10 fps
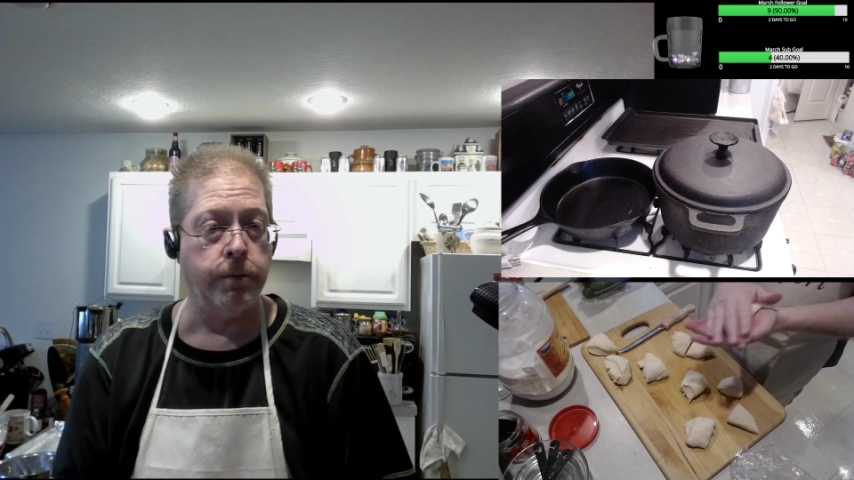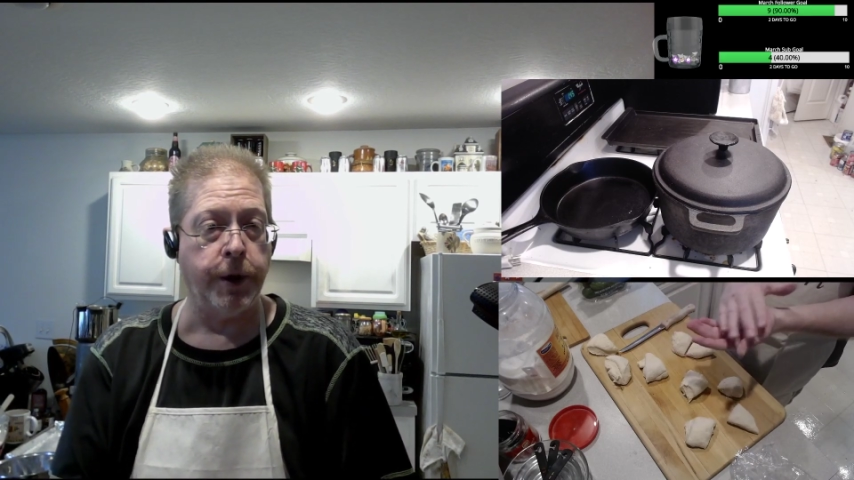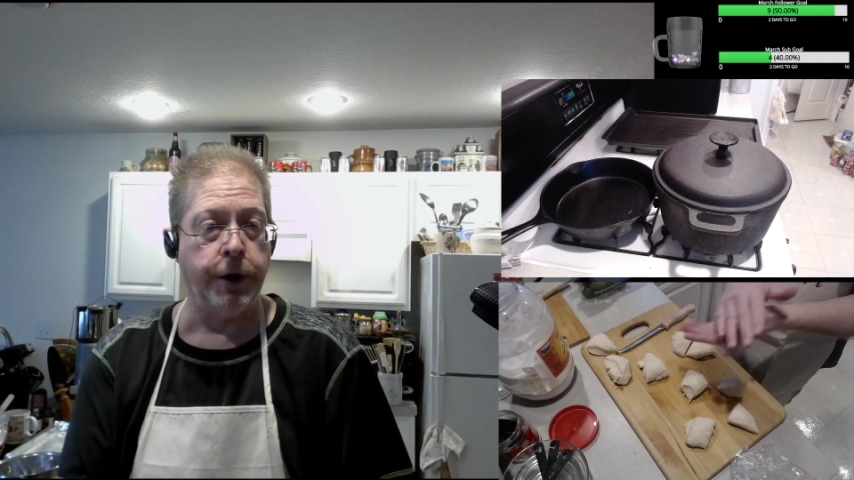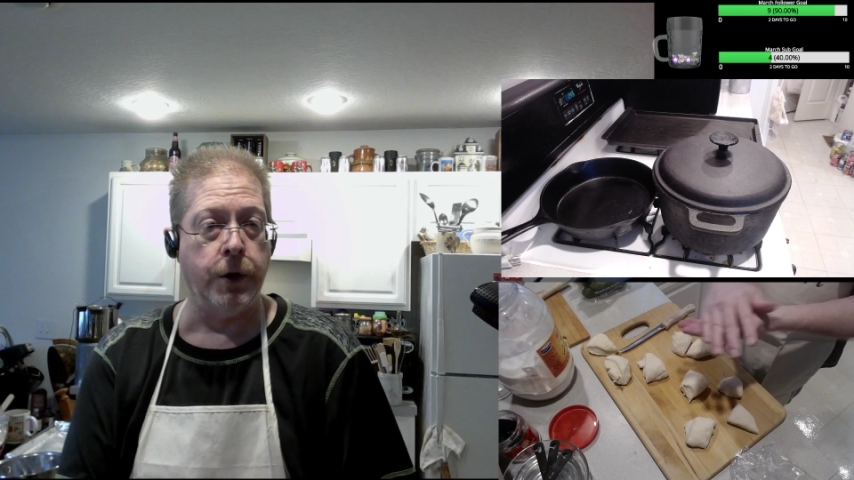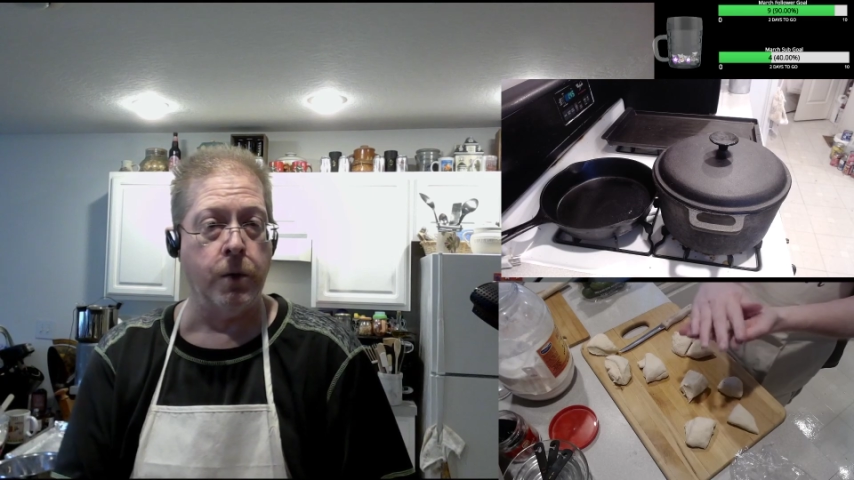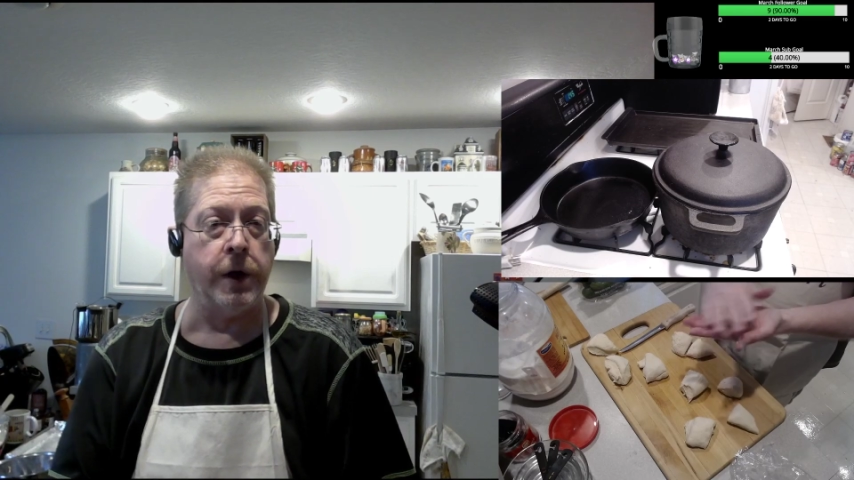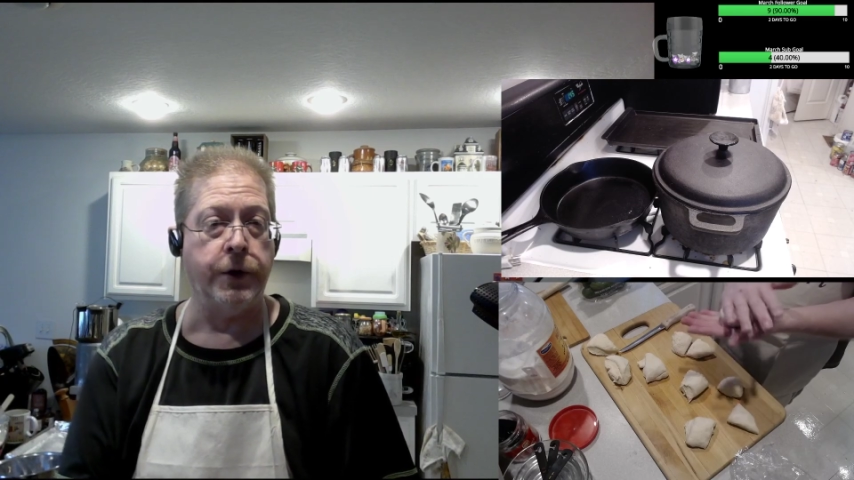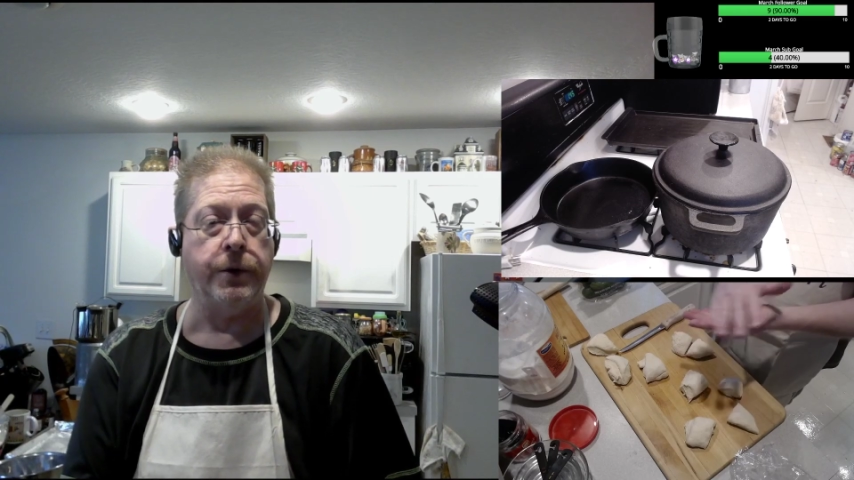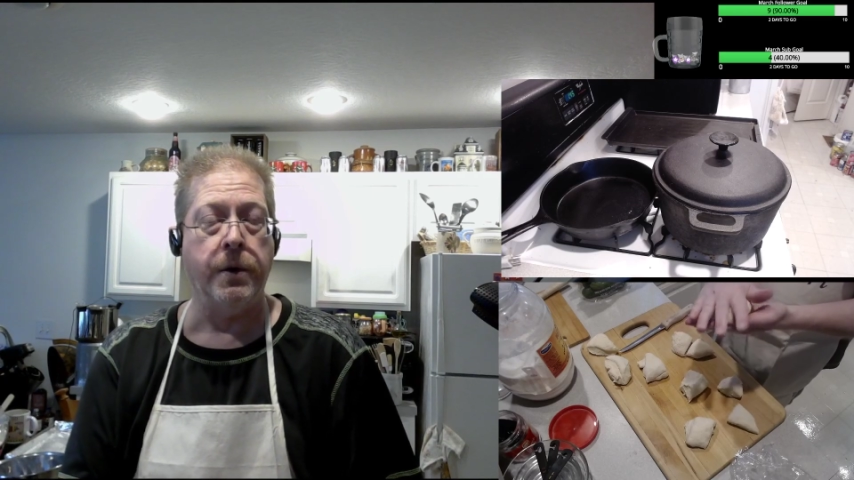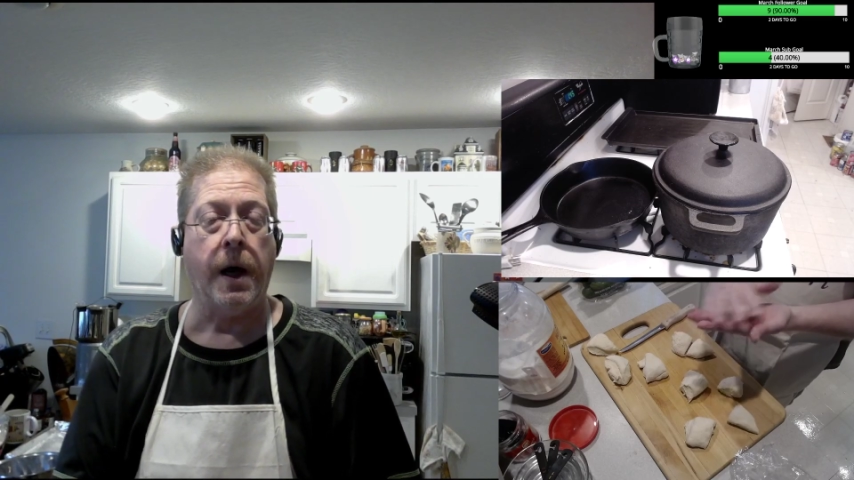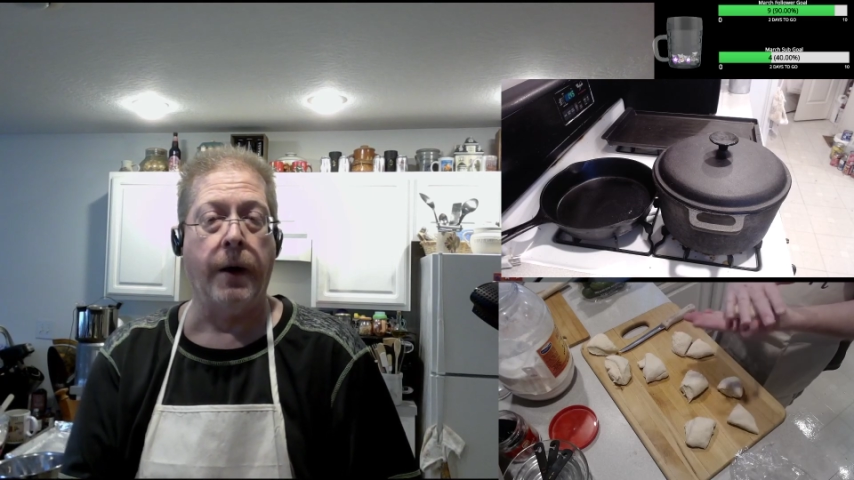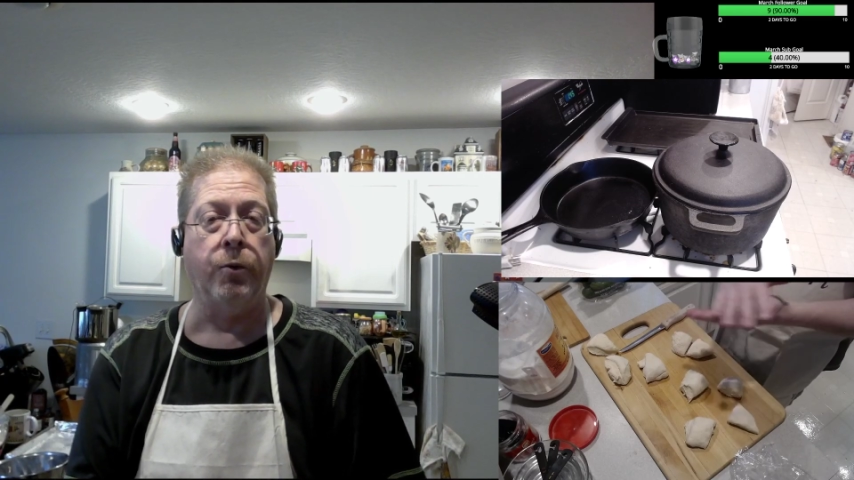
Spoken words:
but you don't want it too hot.